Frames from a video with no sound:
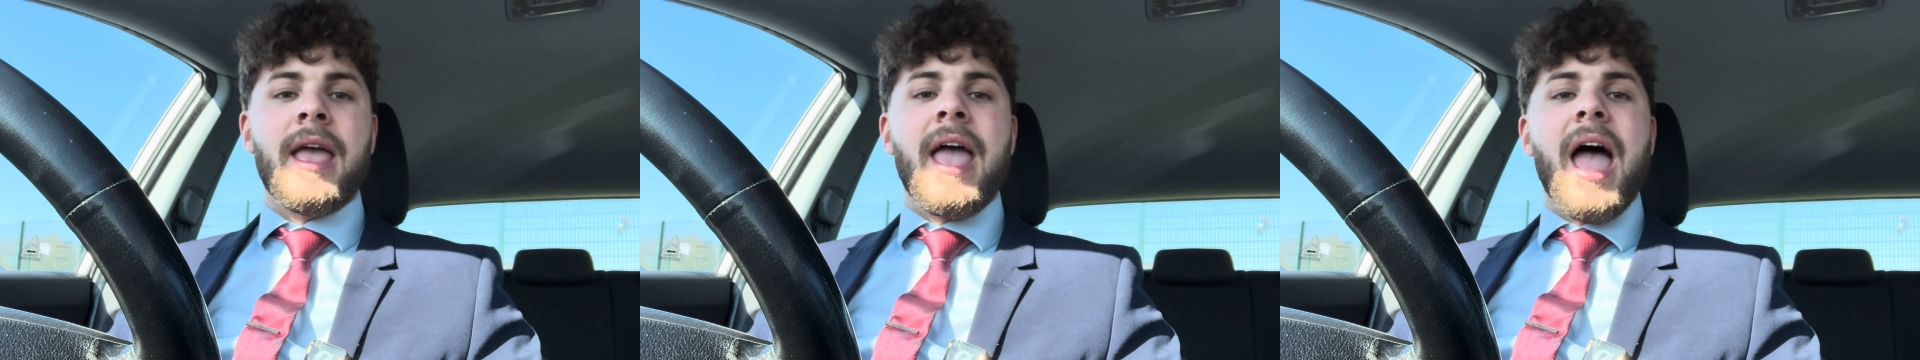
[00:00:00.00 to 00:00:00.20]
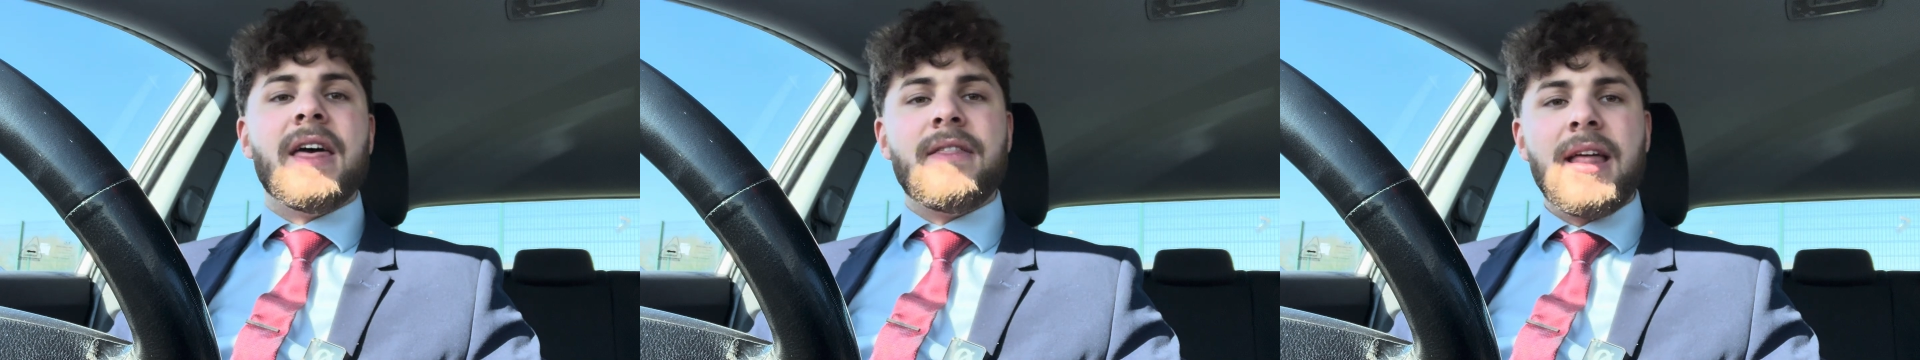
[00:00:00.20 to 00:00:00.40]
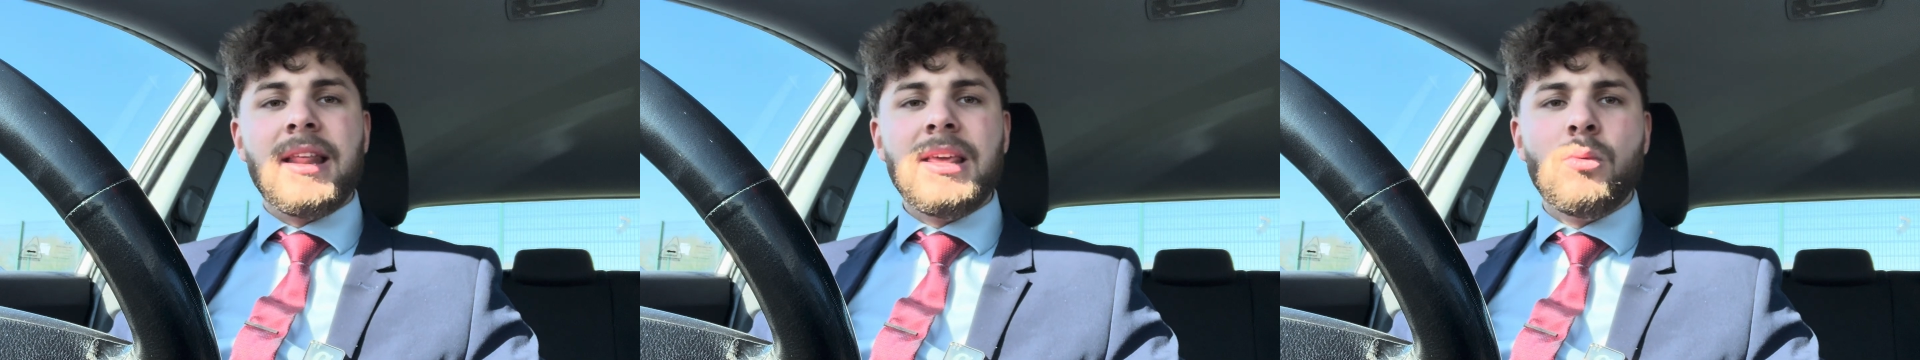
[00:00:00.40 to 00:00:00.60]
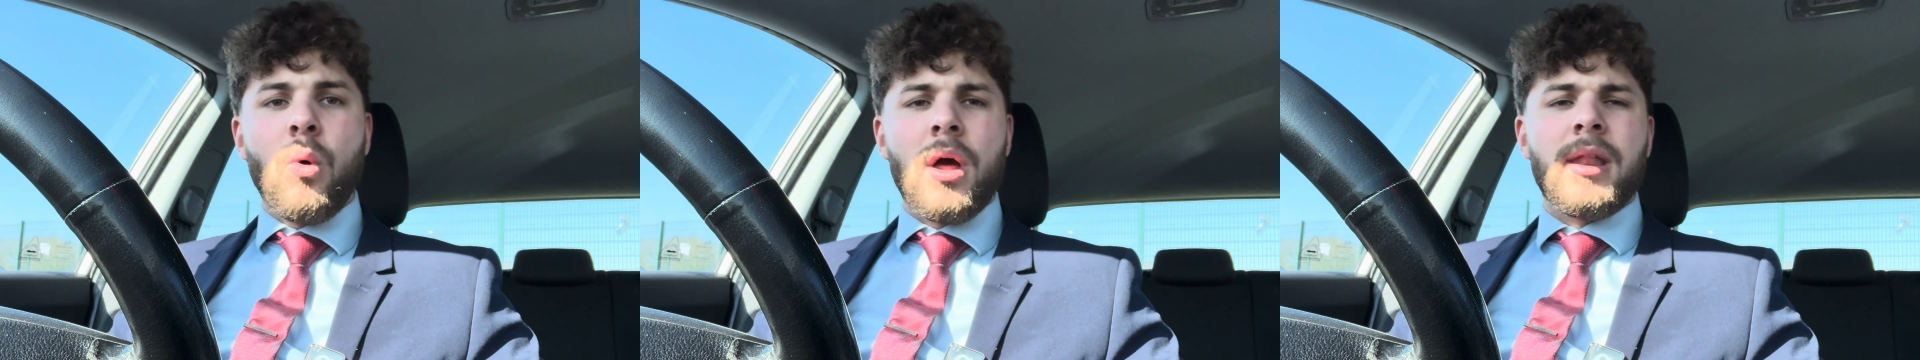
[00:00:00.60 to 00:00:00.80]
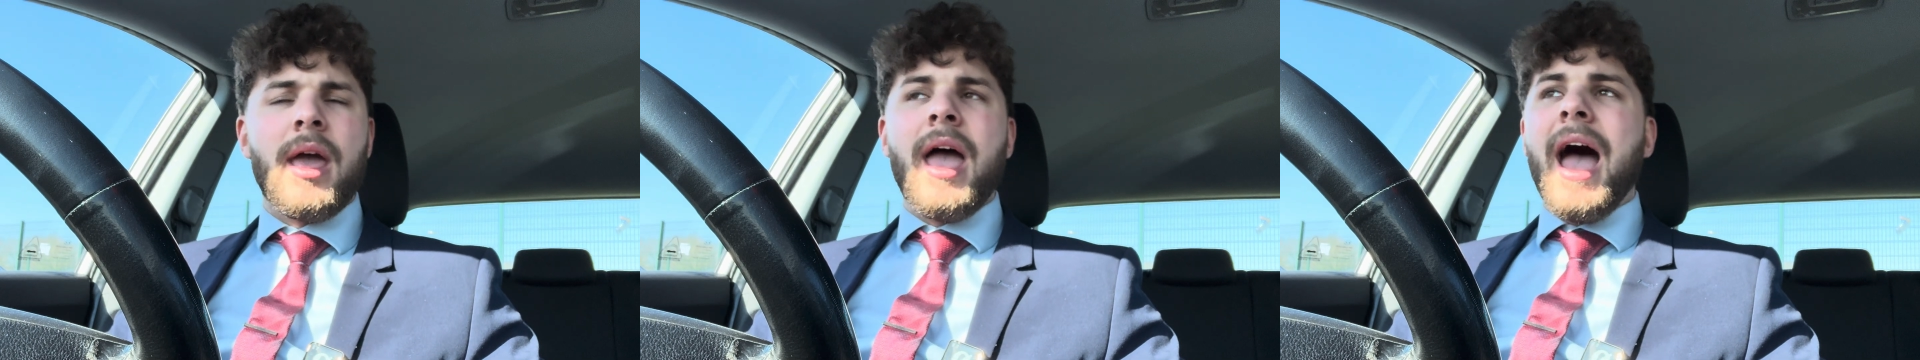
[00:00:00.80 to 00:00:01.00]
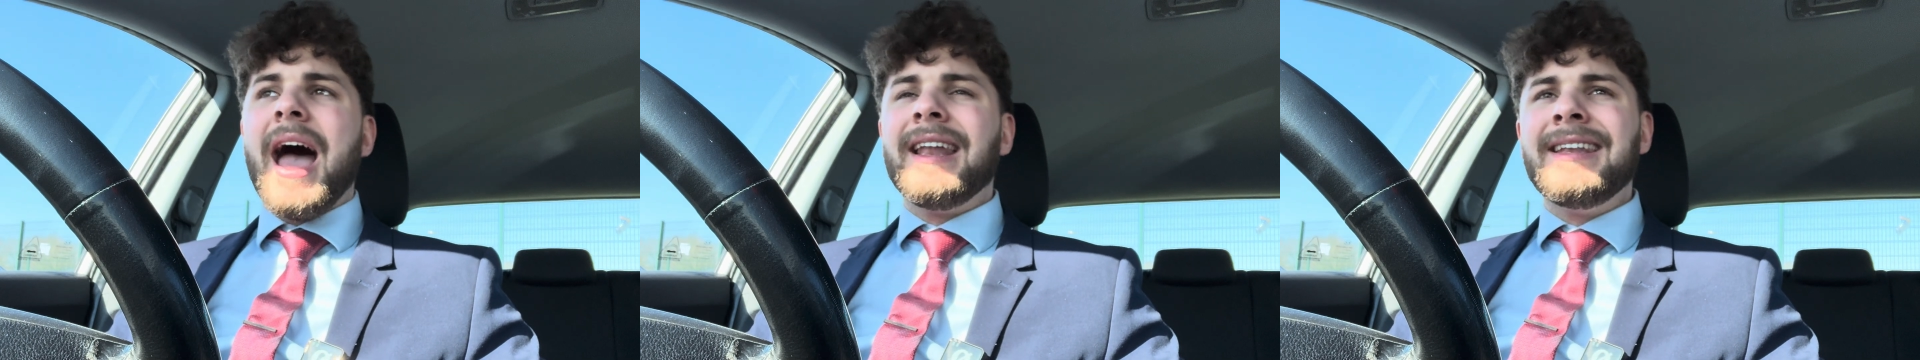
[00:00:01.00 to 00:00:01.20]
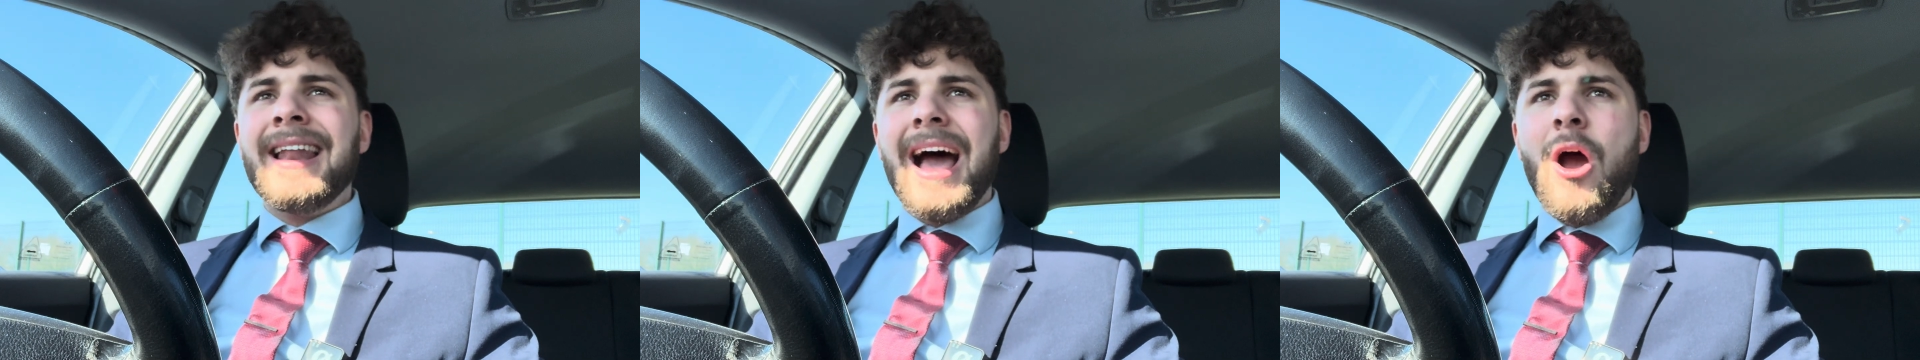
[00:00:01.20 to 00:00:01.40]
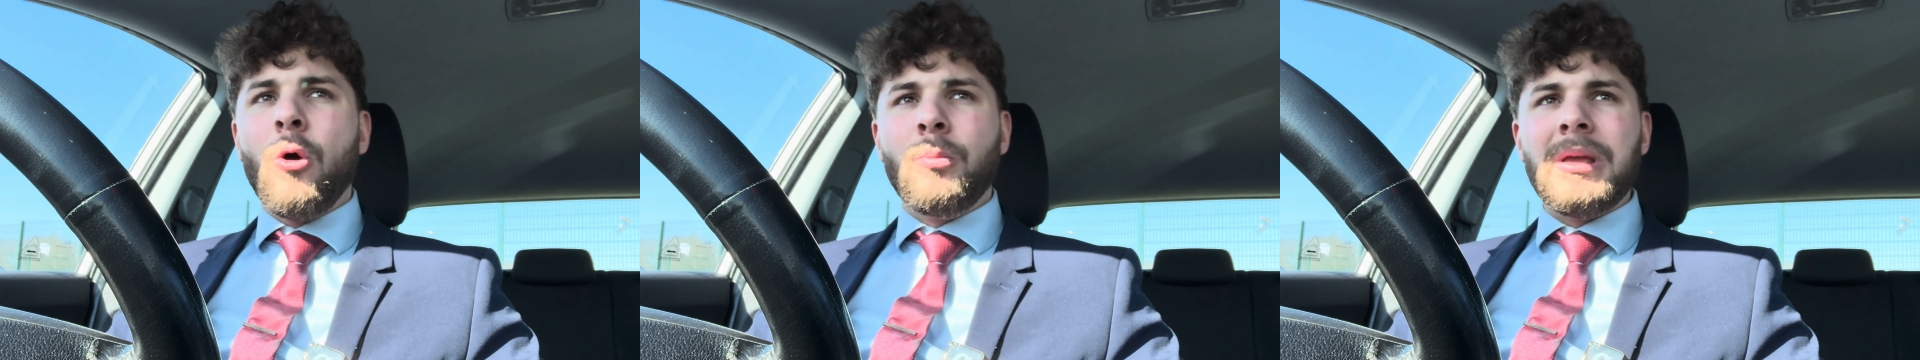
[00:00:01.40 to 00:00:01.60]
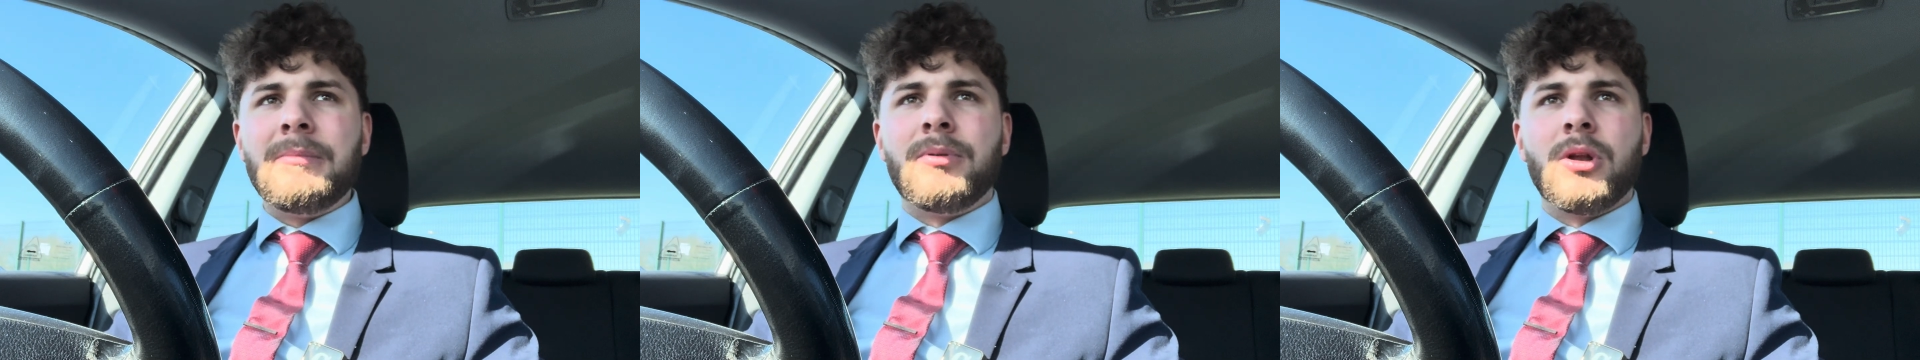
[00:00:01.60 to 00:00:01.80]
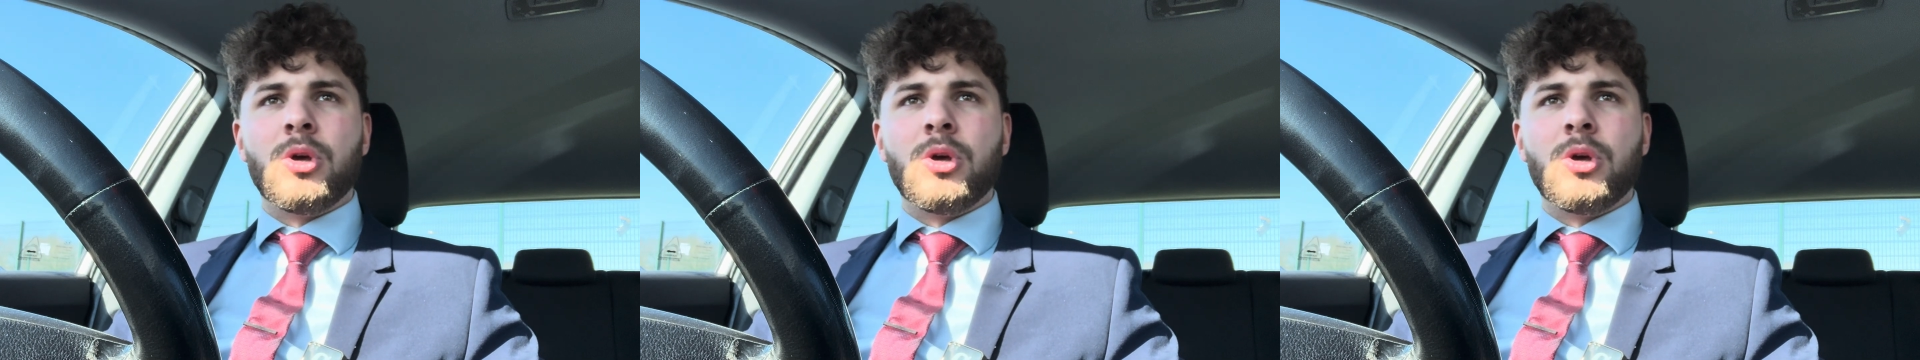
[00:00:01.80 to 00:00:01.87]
And then he won. And now people